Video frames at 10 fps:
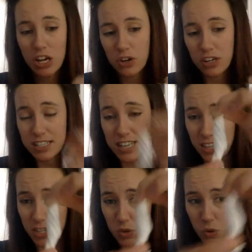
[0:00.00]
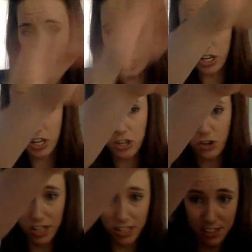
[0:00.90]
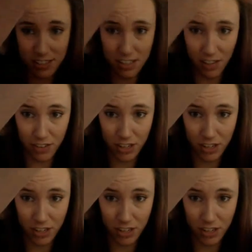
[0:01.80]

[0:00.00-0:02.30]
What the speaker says: You're going to take this cork, you're going to stuff